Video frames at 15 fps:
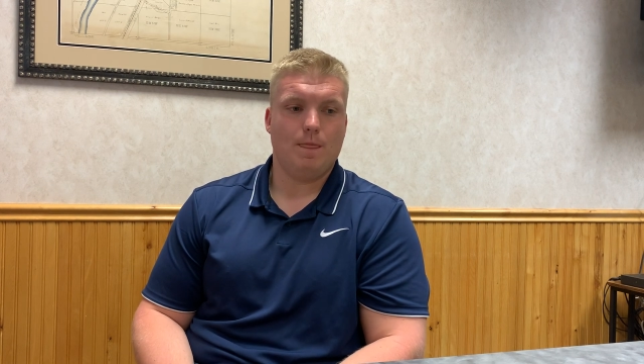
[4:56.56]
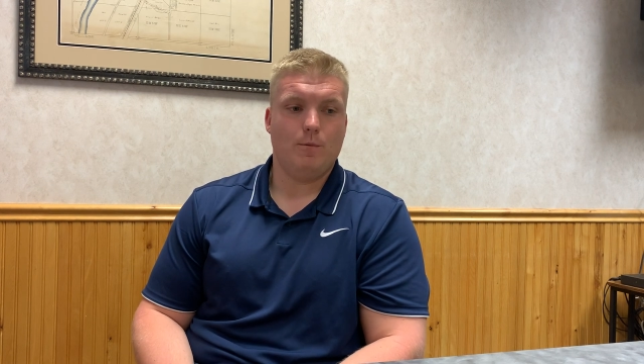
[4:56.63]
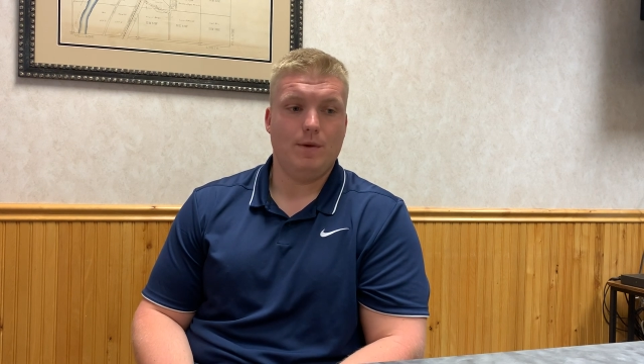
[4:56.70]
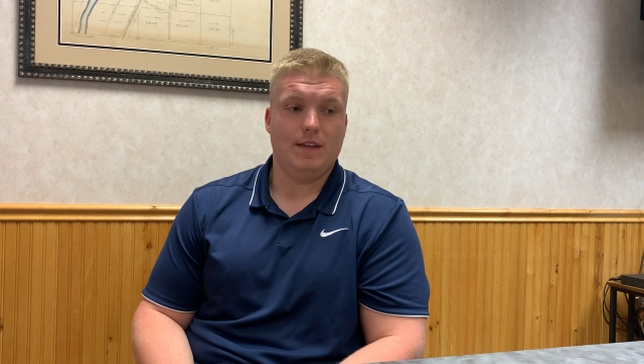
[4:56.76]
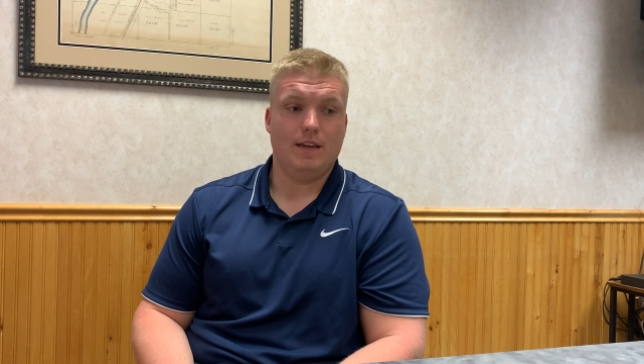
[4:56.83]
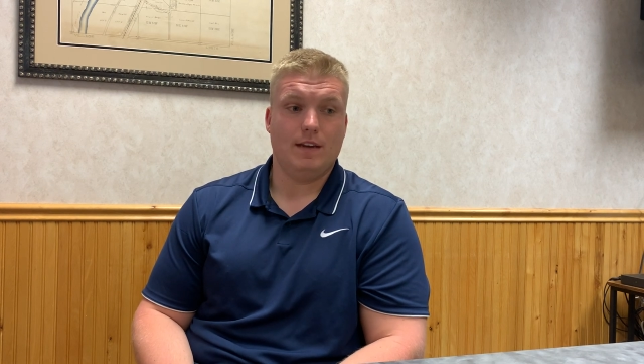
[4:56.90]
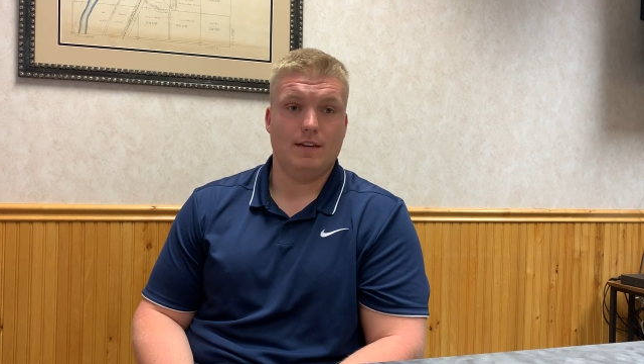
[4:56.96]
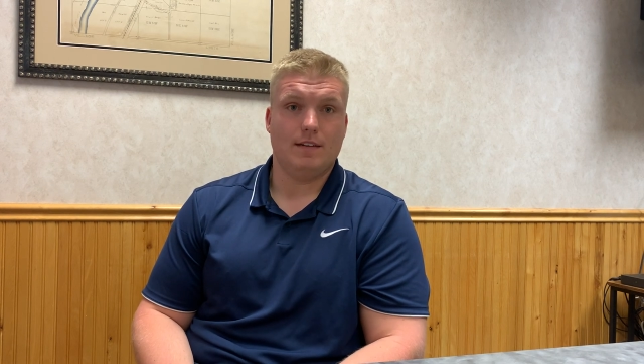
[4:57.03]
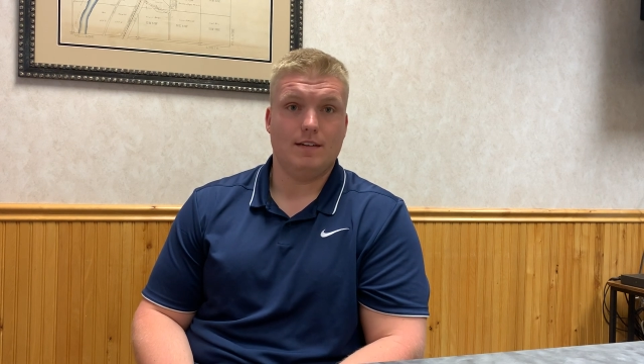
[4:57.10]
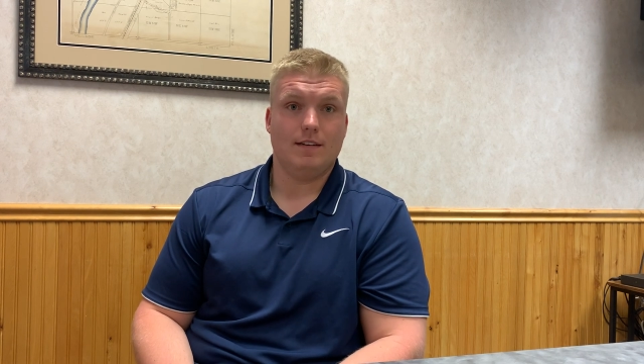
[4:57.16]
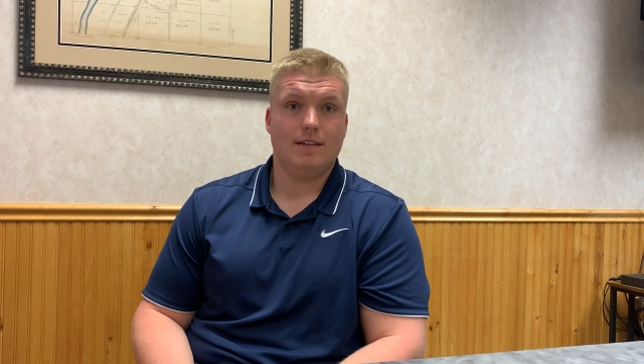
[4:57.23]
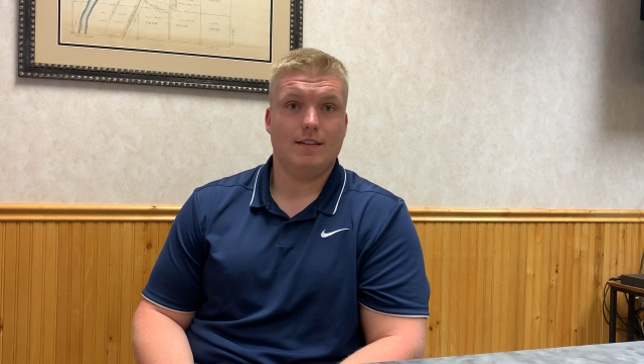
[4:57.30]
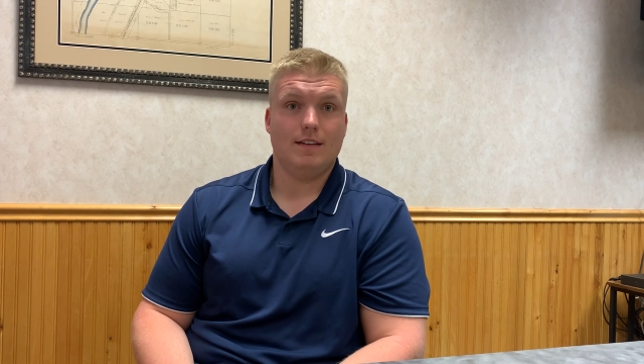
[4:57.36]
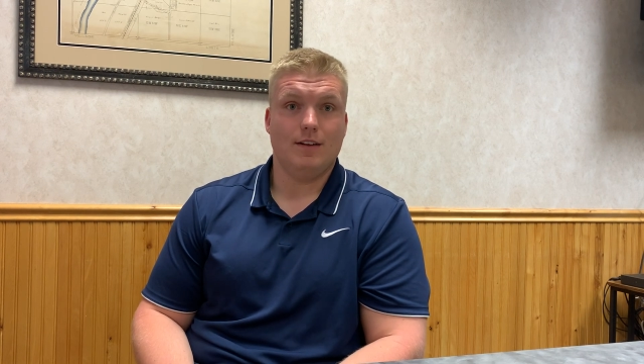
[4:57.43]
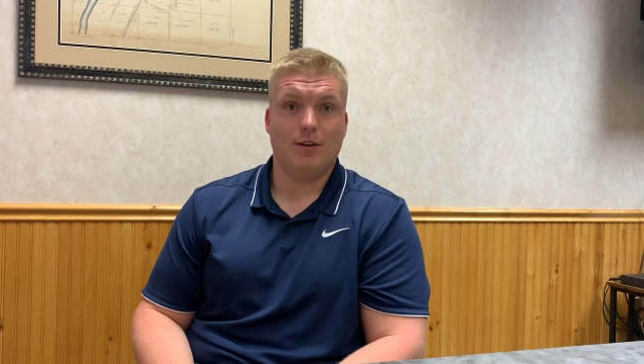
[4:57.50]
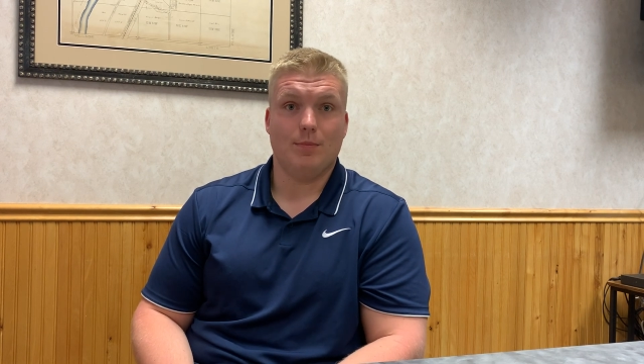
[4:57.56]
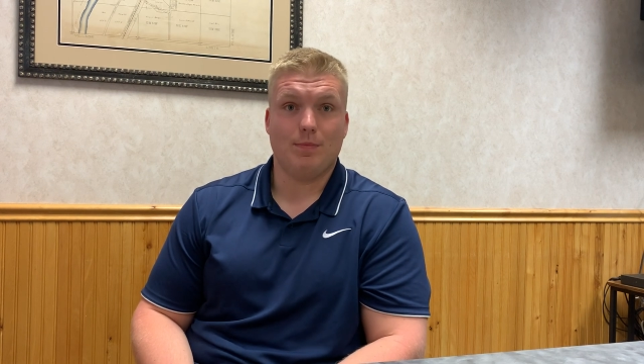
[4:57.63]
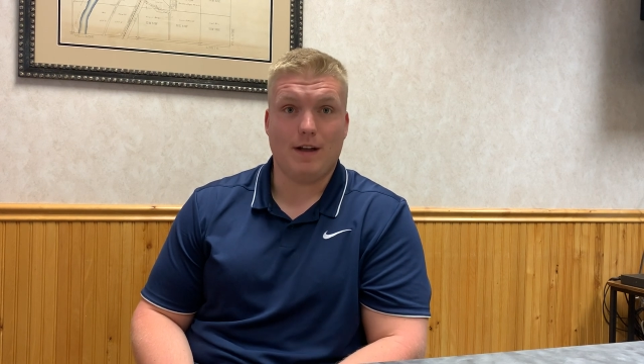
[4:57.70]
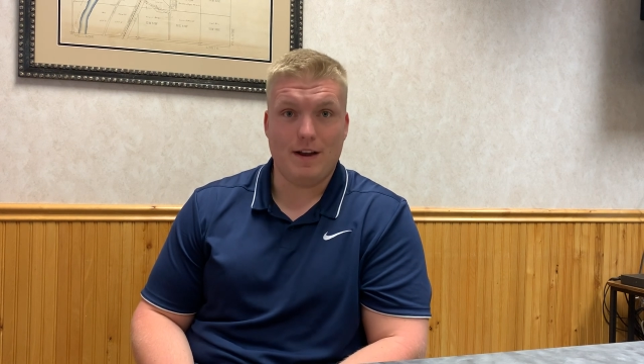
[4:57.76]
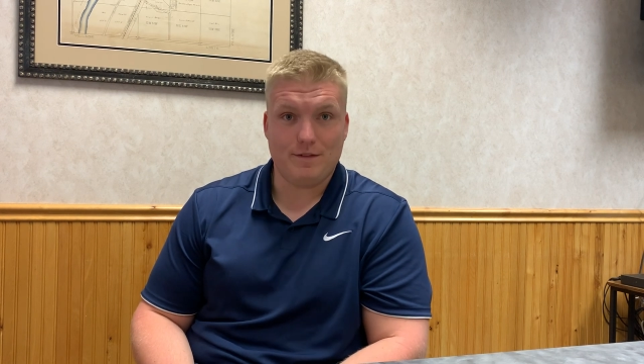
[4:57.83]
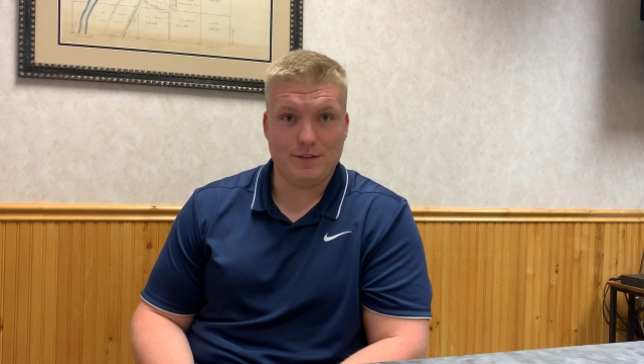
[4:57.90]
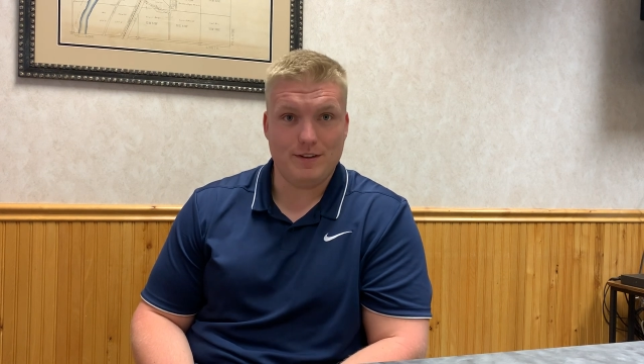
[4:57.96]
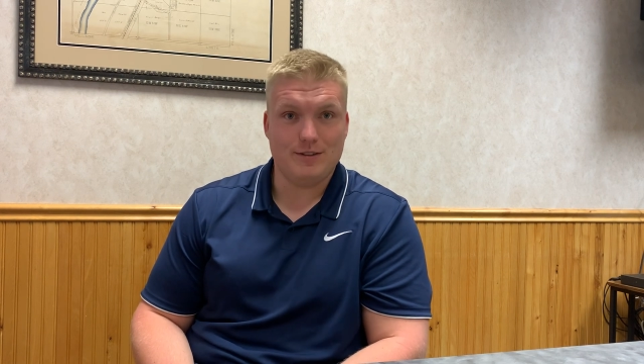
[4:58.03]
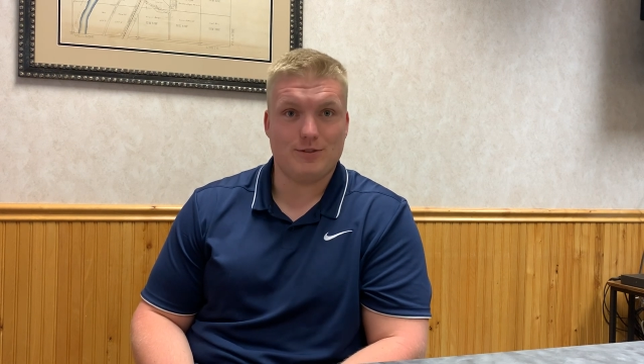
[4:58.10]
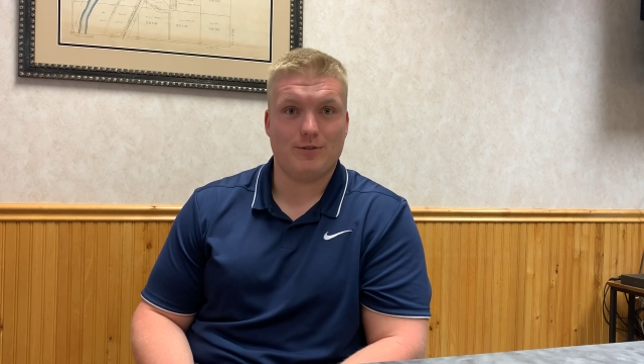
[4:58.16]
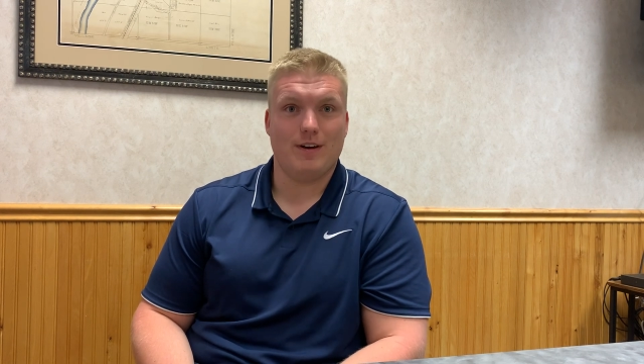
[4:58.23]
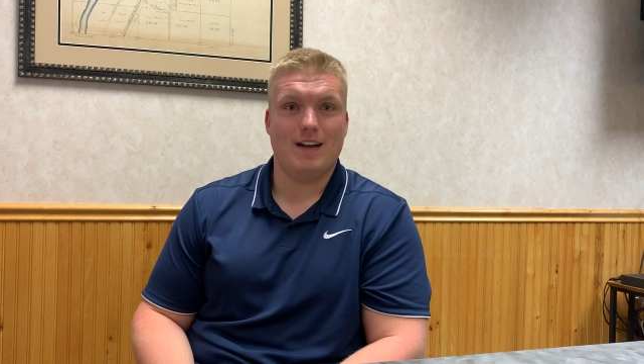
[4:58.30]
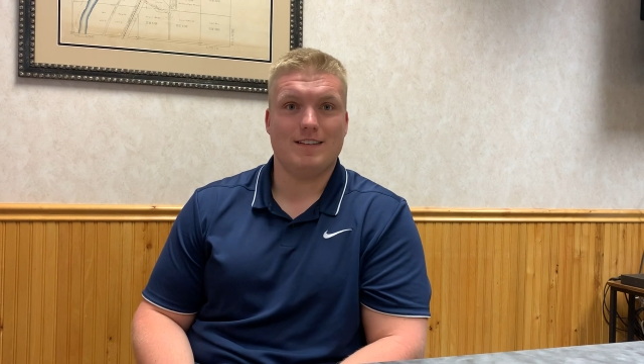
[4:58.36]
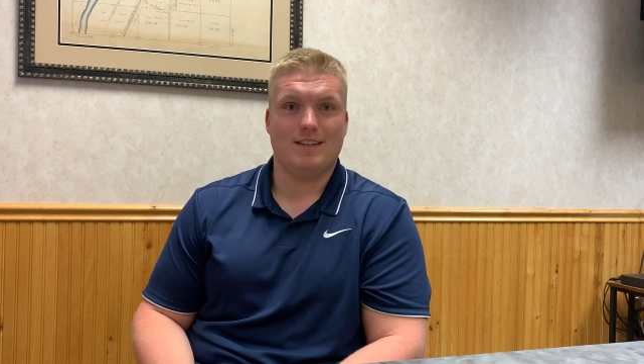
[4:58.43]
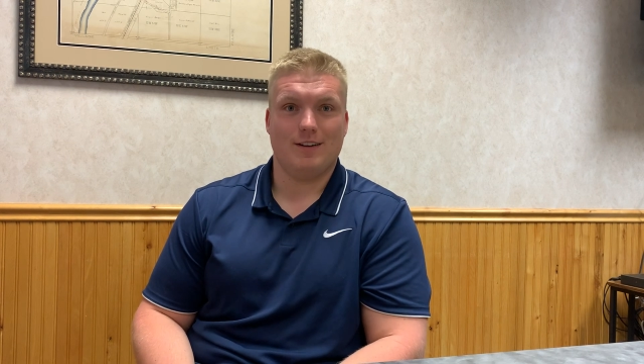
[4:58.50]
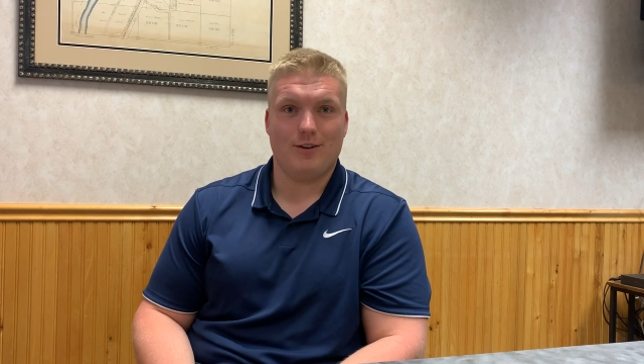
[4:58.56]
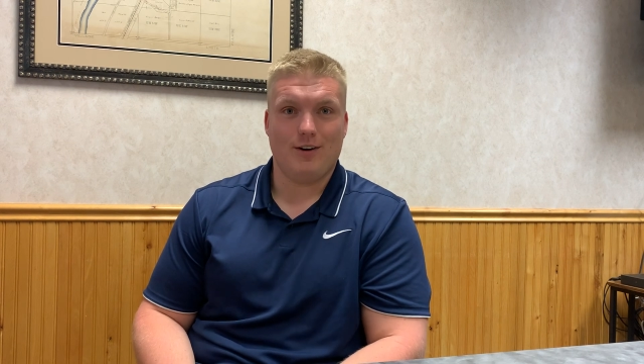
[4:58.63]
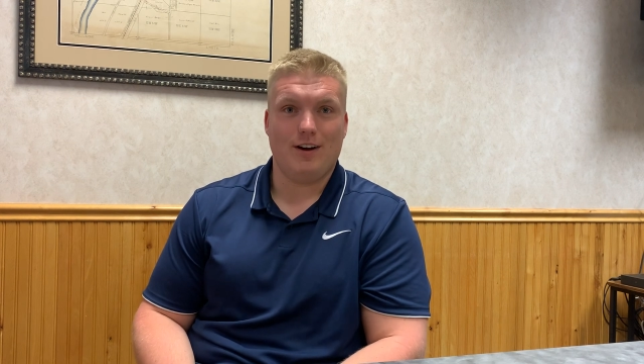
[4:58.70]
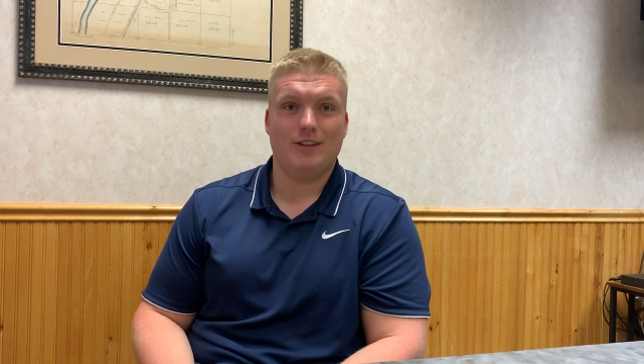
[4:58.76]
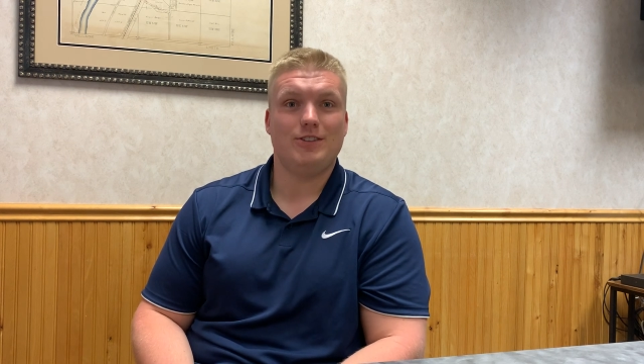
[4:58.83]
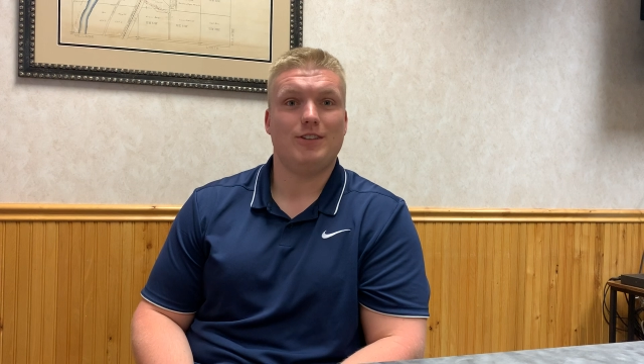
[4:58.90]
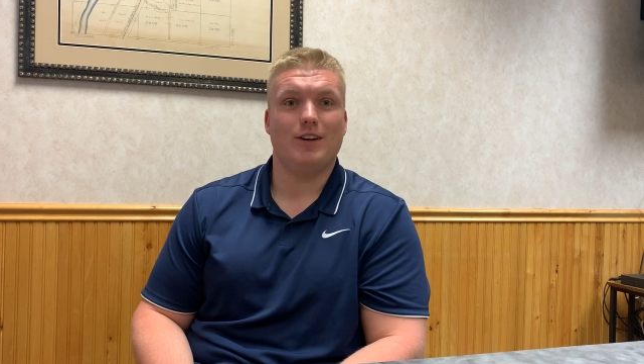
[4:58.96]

we can, you know, apply for these grants and cost